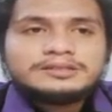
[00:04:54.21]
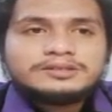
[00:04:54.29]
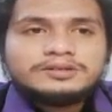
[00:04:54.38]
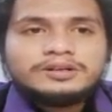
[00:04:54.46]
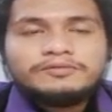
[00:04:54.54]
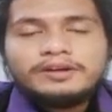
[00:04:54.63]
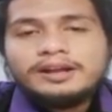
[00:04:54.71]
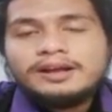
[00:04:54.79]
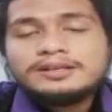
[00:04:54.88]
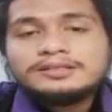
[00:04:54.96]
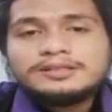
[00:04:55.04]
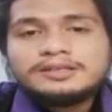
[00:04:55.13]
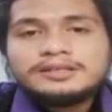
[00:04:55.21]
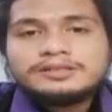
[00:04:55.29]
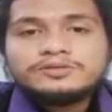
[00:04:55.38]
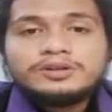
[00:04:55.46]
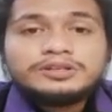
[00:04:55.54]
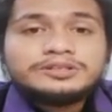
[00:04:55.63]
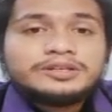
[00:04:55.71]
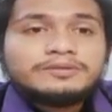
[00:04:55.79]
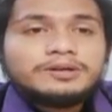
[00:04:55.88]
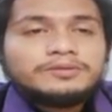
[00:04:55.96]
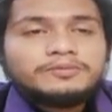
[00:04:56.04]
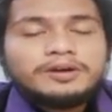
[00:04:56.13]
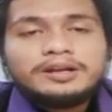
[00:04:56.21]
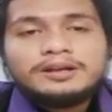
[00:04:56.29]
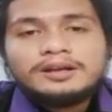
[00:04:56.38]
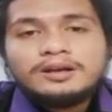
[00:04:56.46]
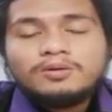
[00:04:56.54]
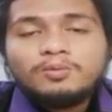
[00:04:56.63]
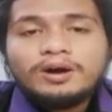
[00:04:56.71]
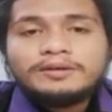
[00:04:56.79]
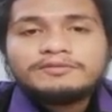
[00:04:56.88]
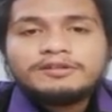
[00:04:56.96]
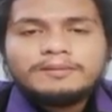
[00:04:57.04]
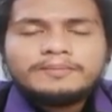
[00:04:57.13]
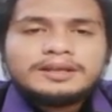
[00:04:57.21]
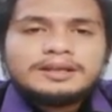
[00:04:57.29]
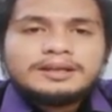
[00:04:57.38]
So the final answer is 27.14.